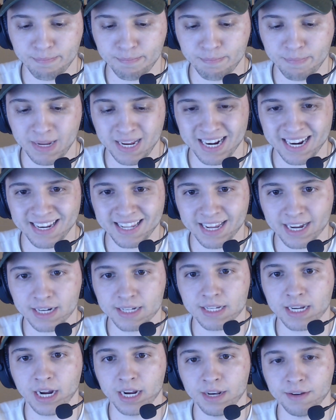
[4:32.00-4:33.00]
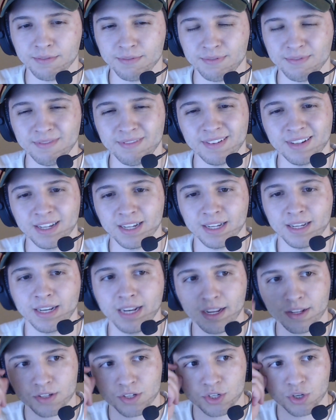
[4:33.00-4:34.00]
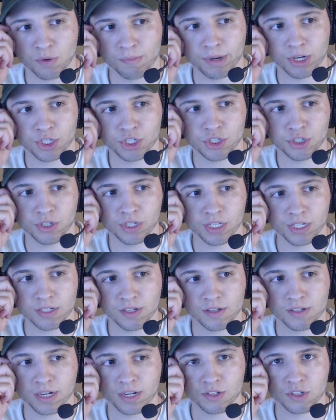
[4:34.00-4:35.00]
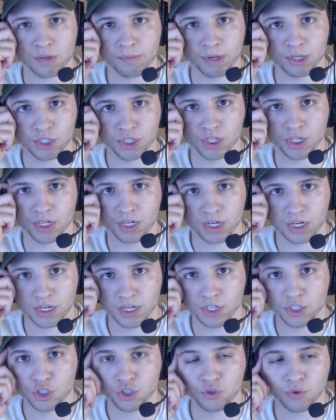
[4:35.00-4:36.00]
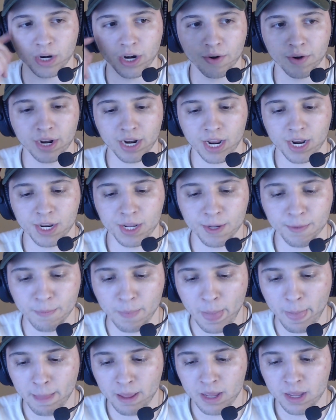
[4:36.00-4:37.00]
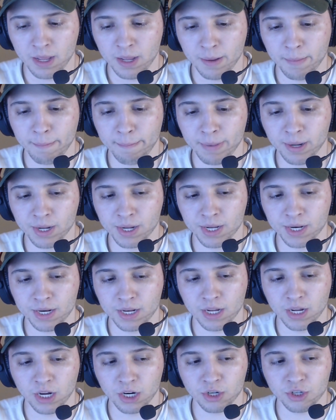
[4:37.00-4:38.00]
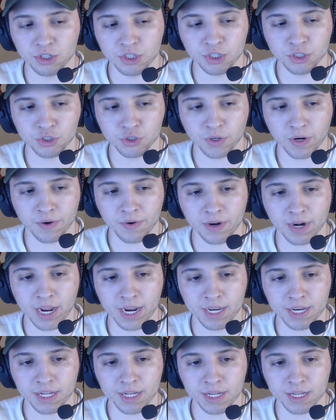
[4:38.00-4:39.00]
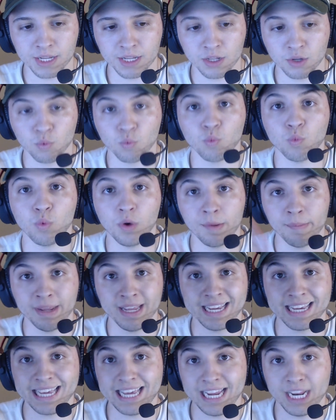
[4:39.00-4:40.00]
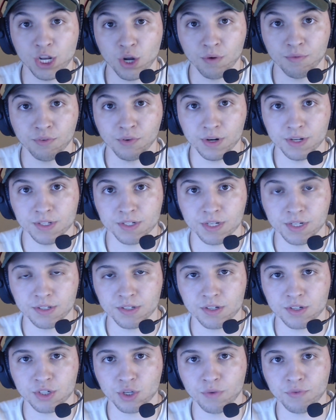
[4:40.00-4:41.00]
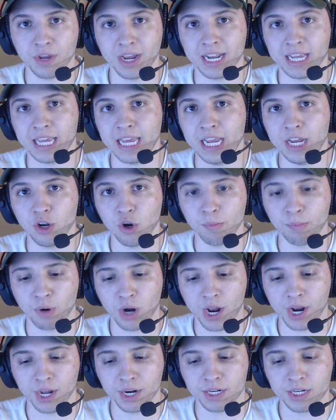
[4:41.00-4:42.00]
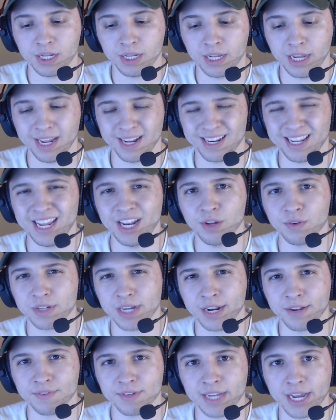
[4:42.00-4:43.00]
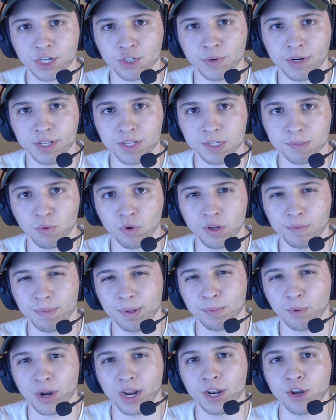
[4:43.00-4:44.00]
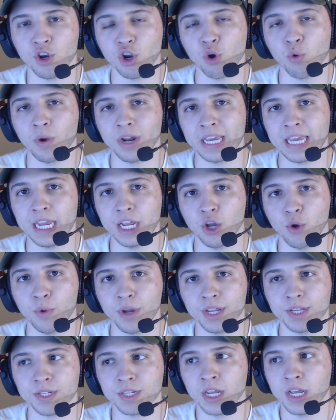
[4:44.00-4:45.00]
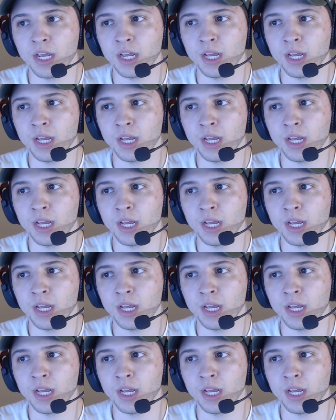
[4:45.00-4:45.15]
P90X kind of not so much took this. It's not so much a contrarian idea, but a good contrarian idea would be keto, for instance. So if you had a keto product, and keto is kind of saturated at this point, people kind of know what keto is,